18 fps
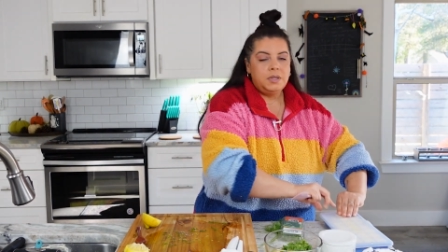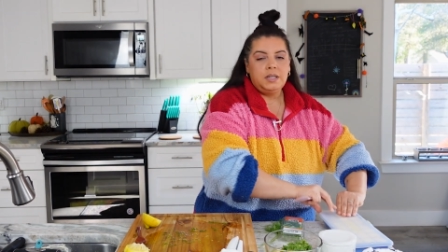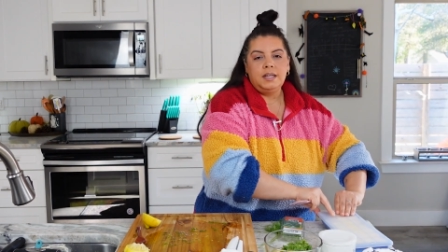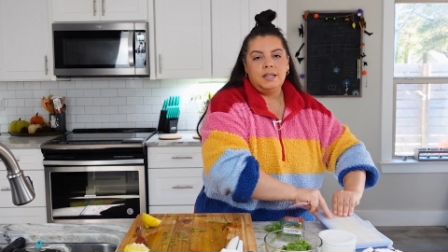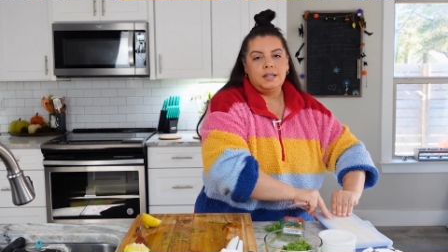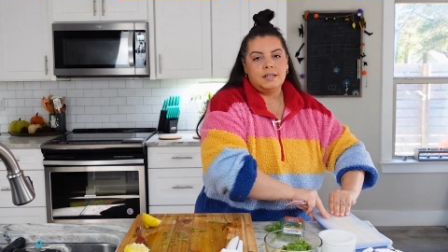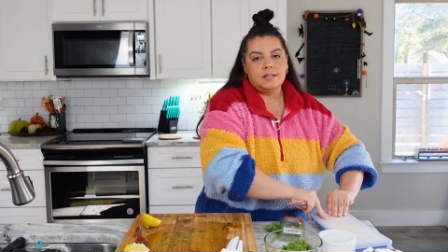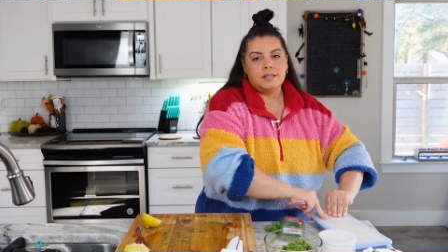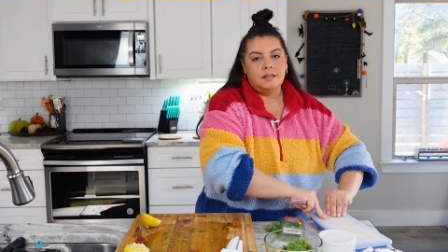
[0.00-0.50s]
we
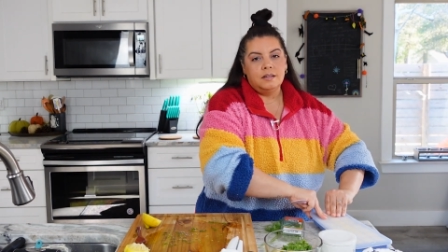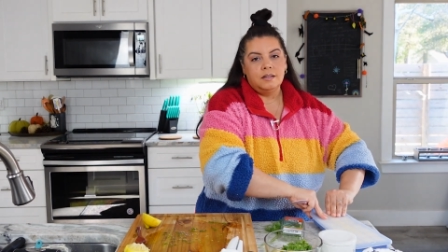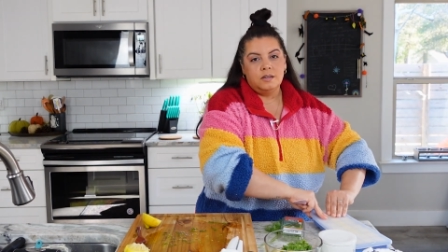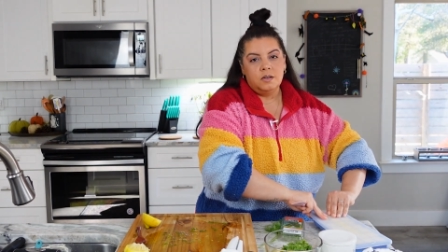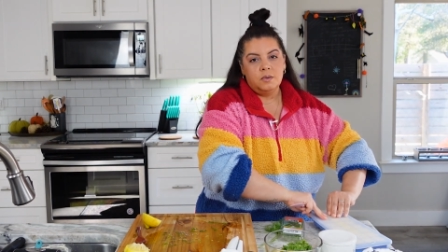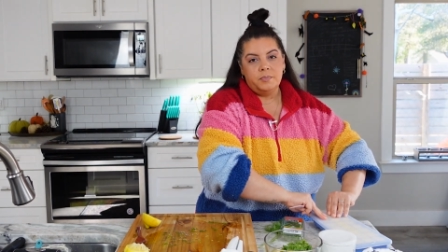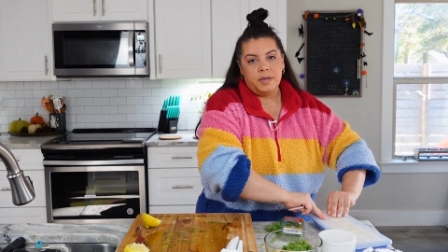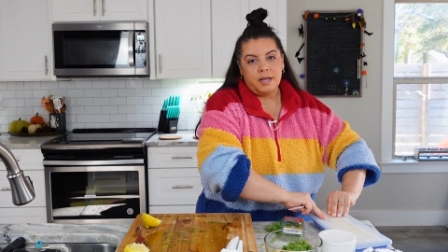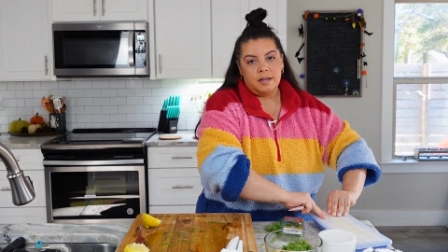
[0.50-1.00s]
need is a
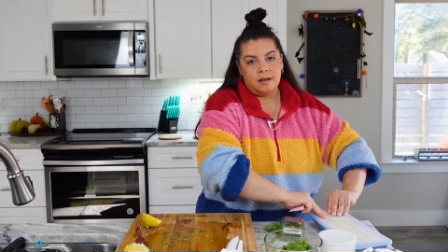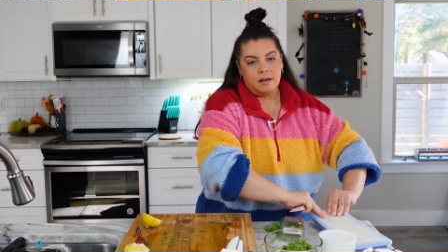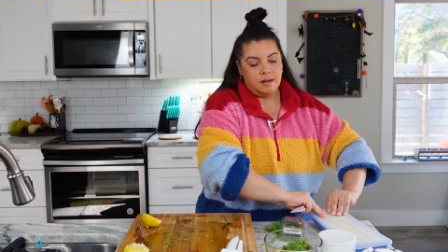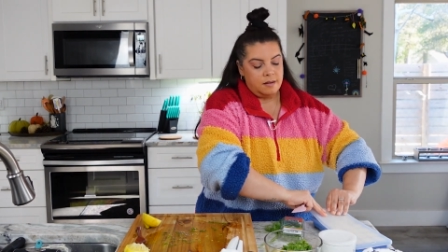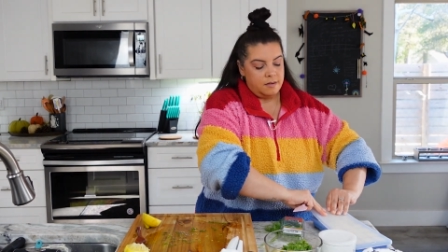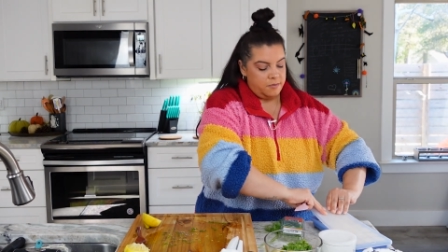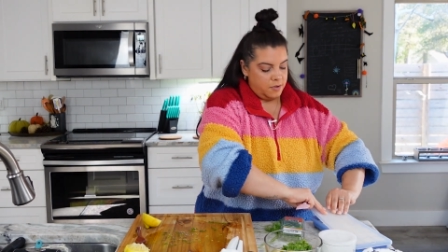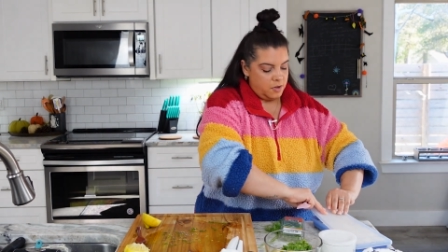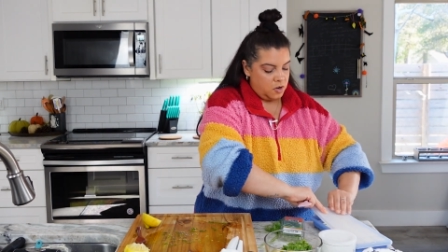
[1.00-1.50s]
little bit
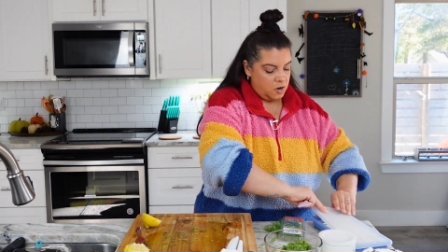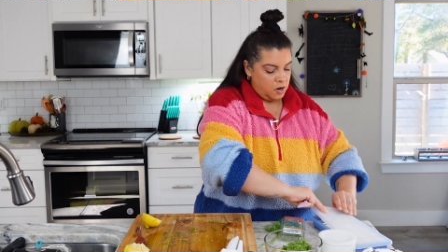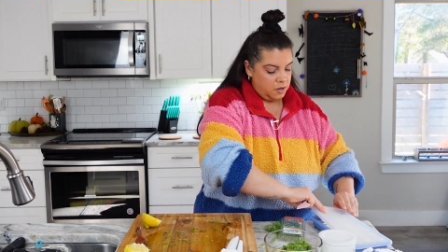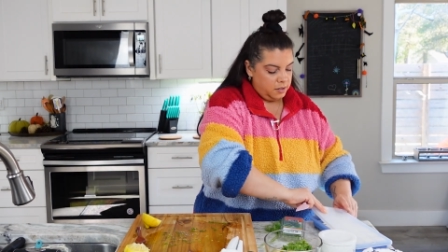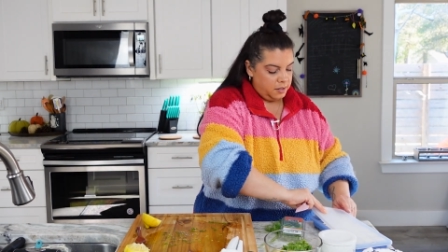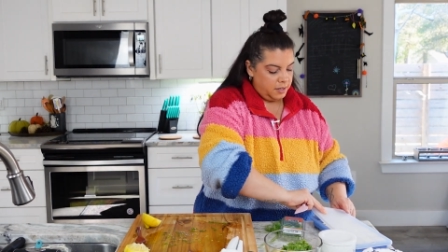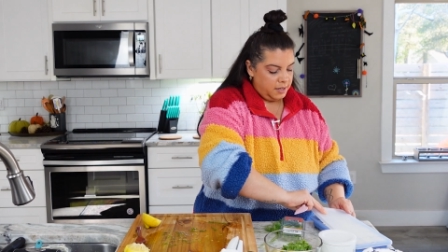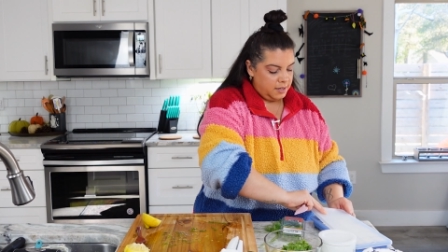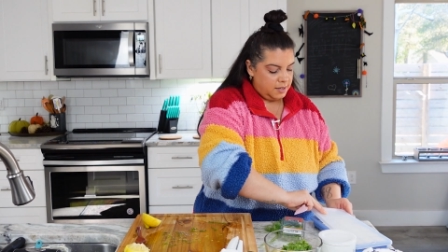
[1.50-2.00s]
of
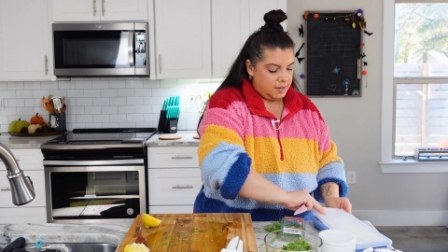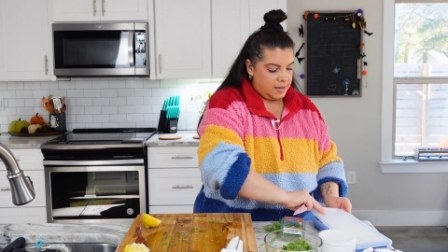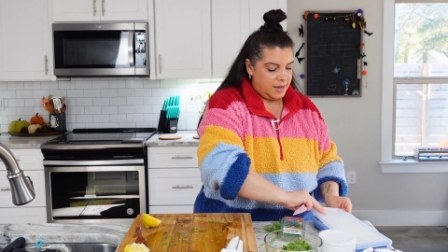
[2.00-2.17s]
garlic.